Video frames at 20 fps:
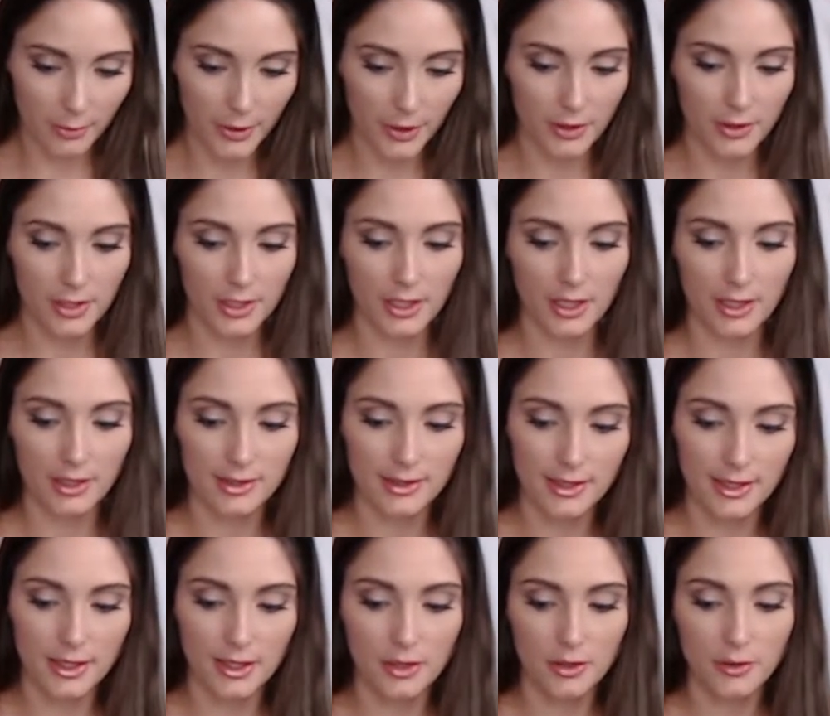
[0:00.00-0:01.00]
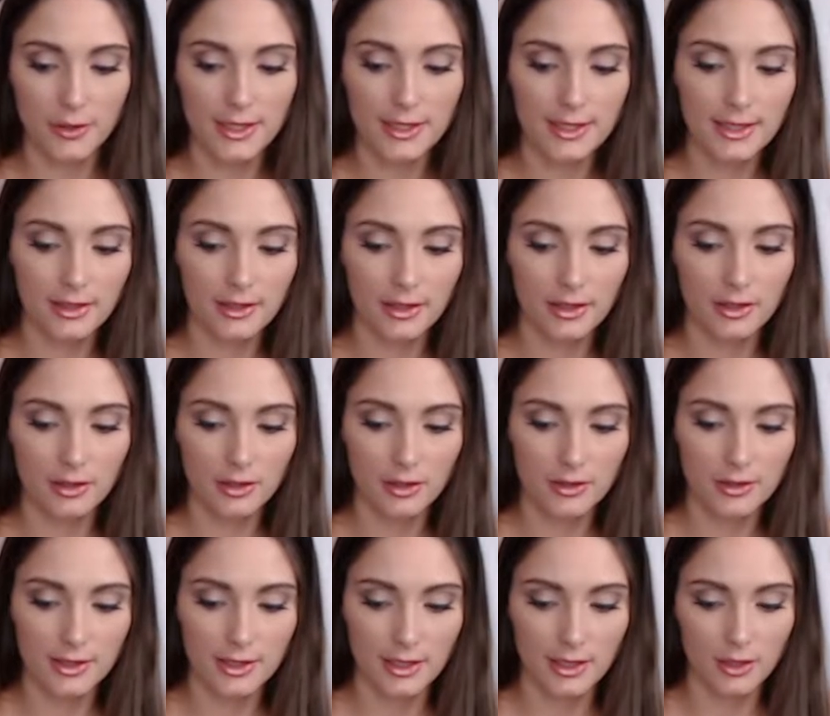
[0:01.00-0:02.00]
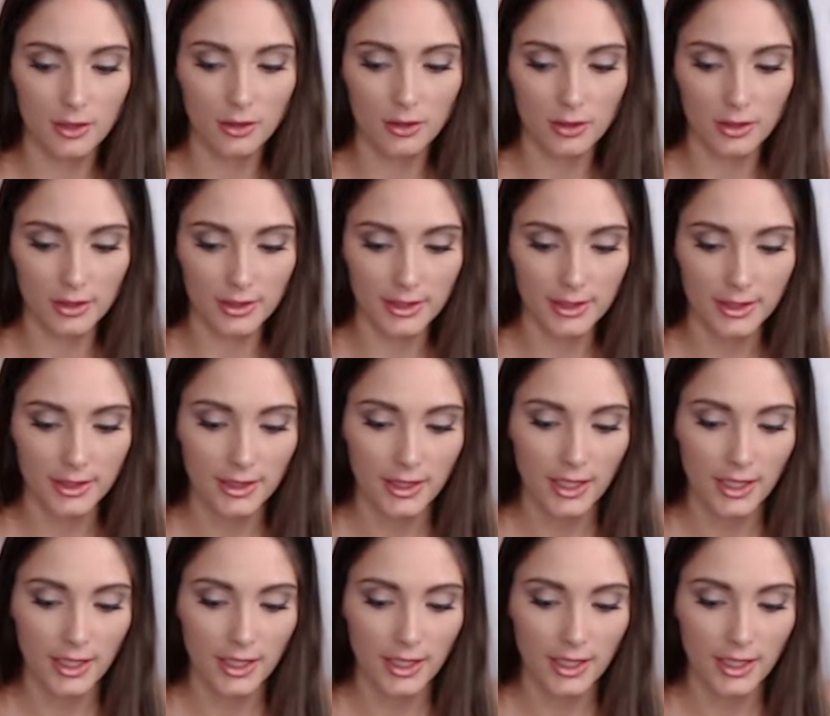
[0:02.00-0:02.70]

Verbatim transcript: bow shots increasingly close to the gold.